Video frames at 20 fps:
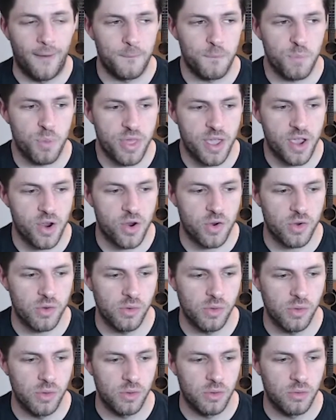their
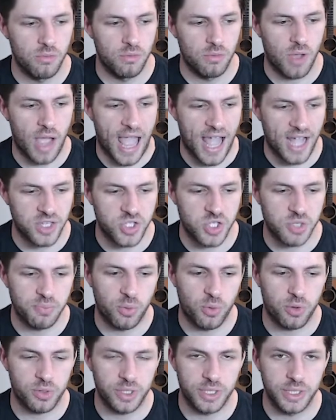
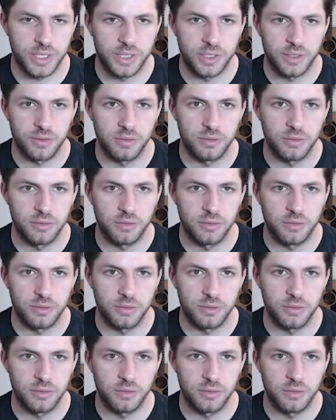ad-supported